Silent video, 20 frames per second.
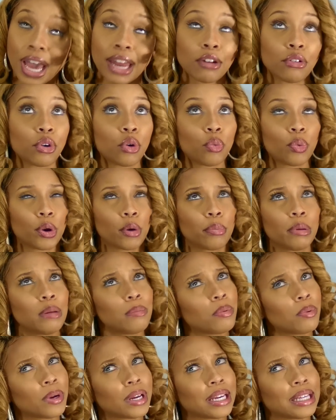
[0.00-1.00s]
I don't know where
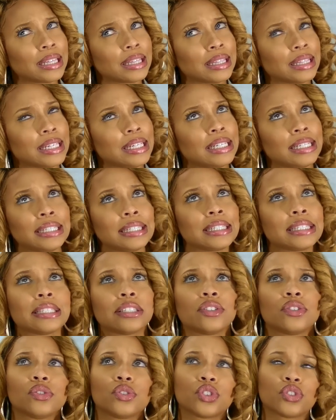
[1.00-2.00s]
people get
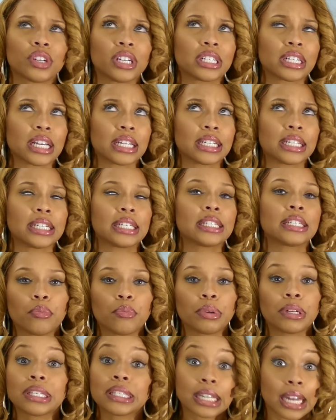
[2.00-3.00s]
these strange ideas,
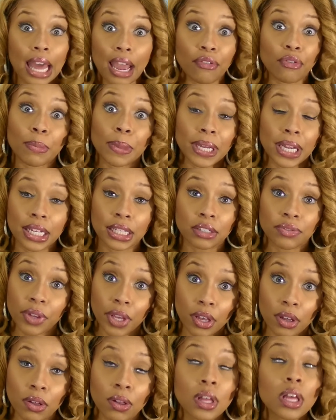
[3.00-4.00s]
but it's a lie from the gates of
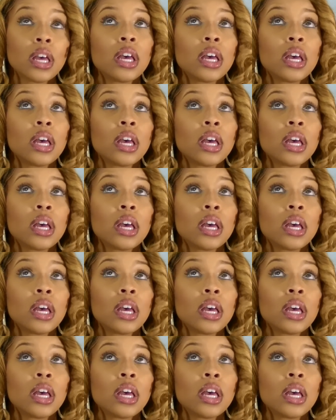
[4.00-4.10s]
hell.